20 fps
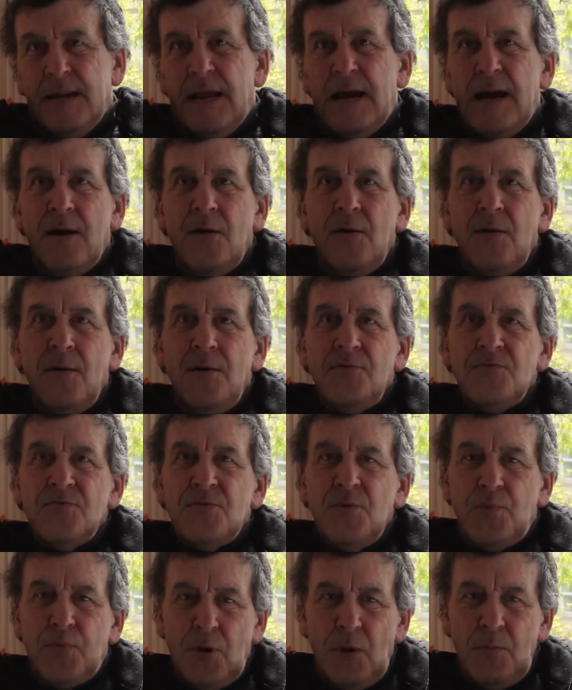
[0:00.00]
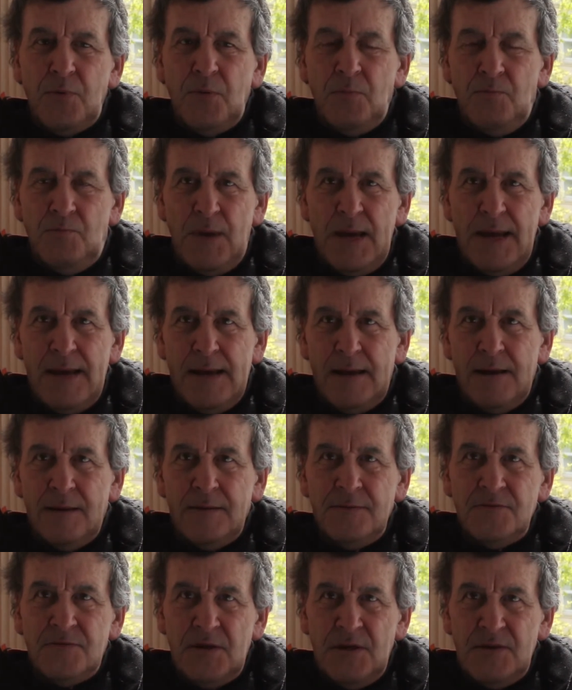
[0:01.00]
Now, problem
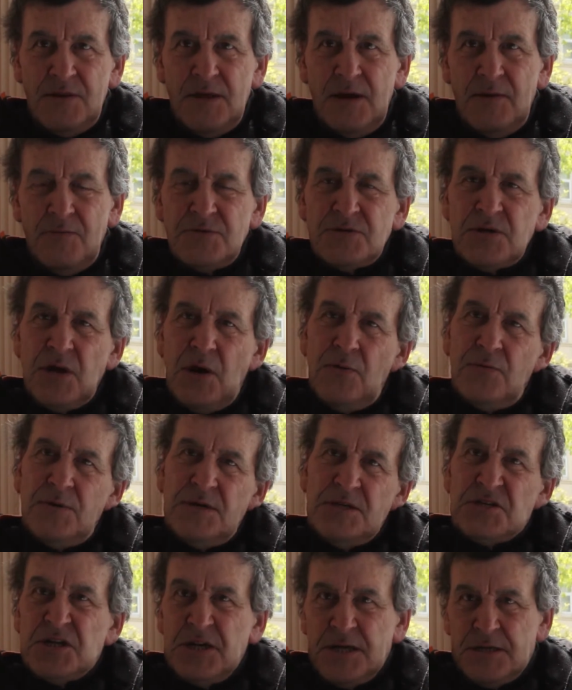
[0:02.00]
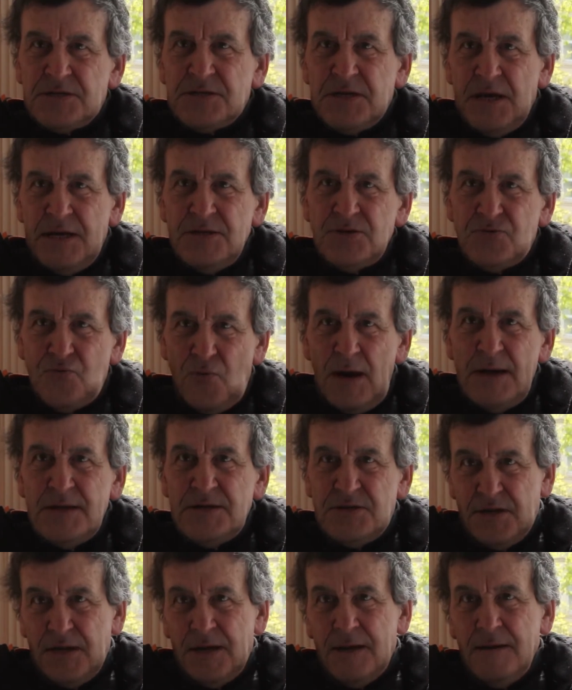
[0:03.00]
being that there was only 6 days
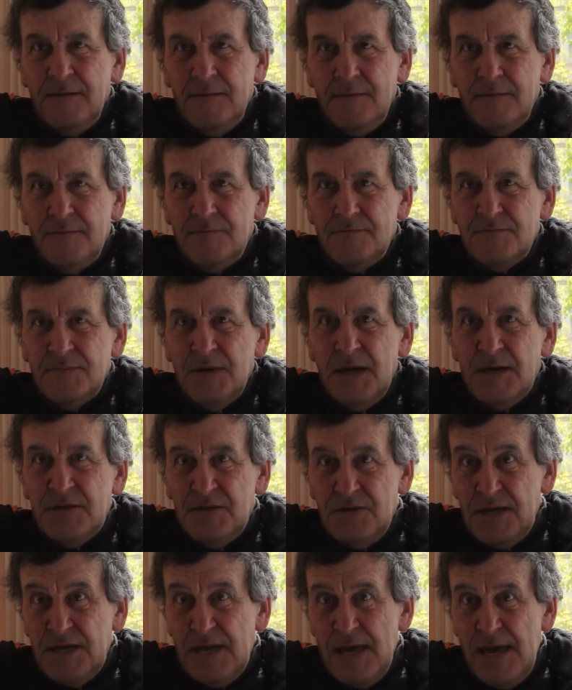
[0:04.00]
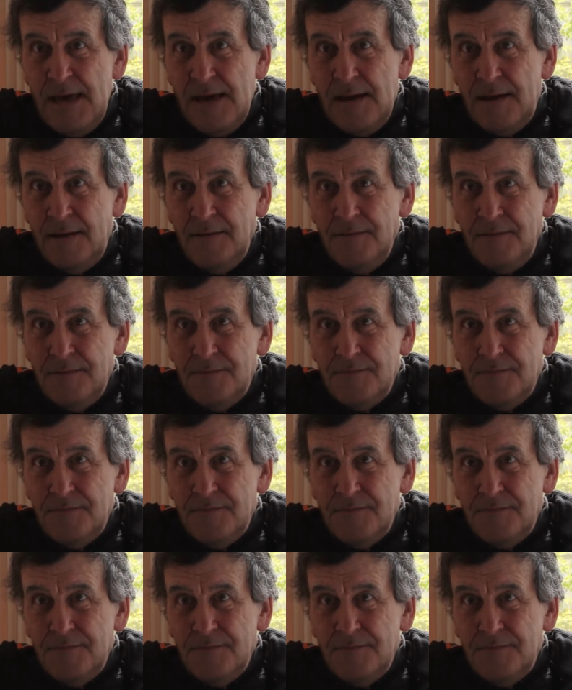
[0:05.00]
racing in the year.